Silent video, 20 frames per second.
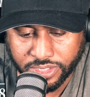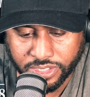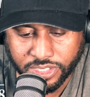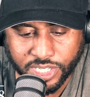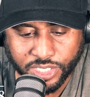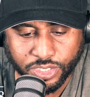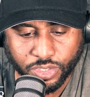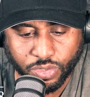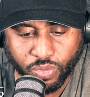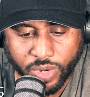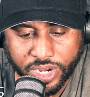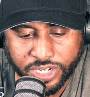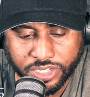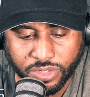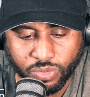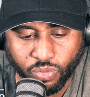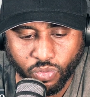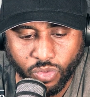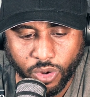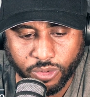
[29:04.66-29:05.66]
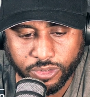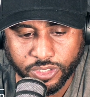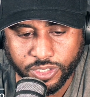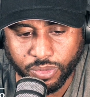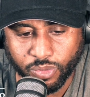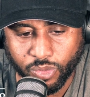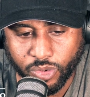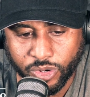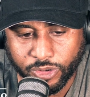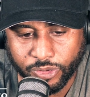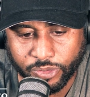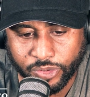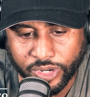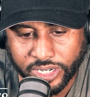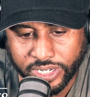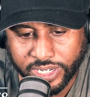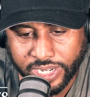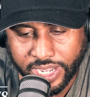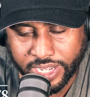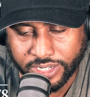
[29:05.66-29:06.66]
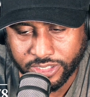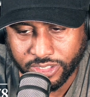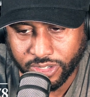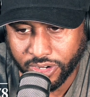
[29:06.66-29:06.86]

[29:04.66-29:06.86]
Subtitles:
the situation worse than what it really is.